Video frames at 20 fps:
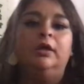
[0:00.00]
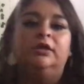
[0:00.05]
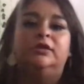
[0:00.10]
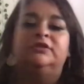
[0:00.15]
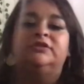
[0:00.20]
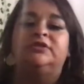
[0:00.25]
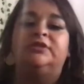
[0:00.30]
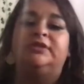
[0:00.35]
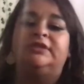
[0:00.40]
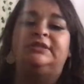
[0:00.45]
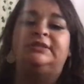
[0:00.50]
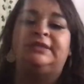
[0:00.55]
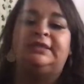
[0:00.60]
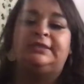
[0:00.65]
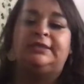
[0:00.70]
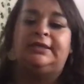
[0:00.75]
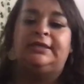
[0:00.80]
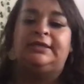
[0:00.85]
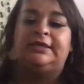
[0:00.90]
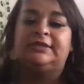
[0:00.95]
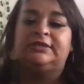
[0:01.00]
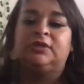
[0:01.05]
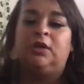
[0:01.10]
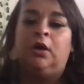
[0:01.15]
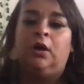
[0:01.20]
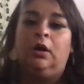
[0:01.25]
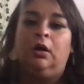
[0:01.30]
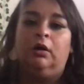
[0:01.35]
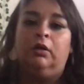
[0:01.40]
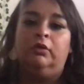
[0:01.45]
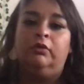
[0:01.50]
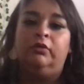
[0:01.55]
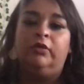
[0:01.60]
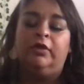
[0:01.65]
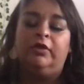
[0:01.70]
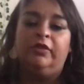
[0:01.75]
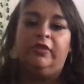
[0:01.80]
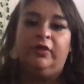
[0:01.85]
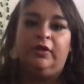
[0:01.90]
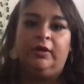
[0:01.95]
So this technique is called
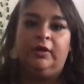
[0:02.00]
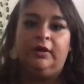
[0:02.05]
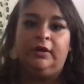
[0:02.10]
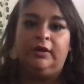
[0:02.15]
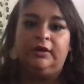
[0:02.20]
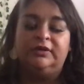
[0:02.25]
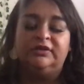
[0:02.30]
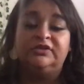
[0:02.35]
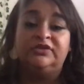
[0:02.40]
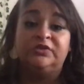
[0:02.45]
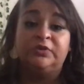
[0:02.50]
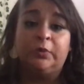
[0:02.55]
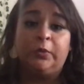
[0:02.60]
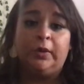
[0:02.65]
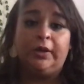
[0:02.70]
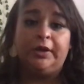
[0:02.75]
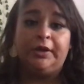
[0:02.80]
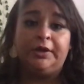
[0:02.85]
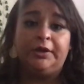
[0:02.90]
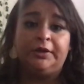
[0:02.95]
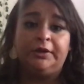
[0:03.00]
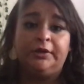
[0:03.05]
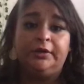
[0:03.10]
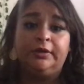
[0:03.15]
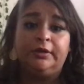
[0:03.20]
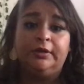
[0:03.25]
the square